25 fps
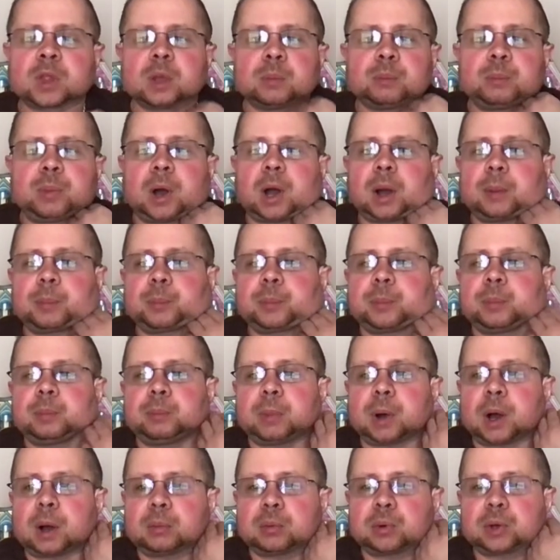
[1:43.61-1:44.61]
pop
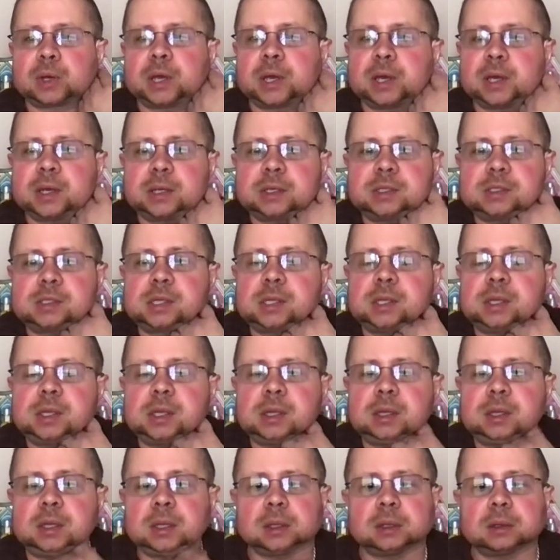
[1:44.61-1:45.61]
bobbleheads, and
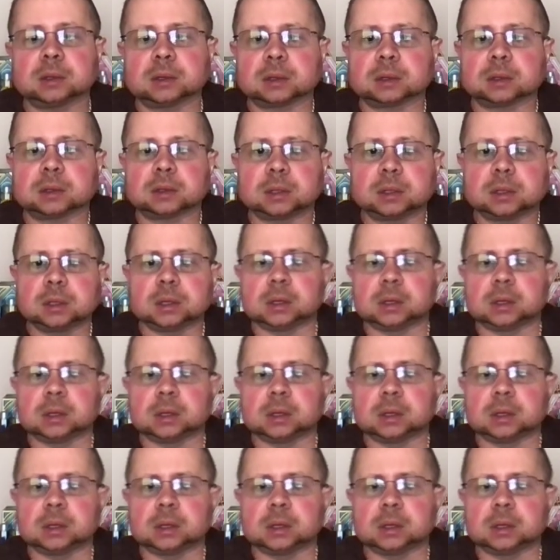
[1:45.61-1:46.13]
then the,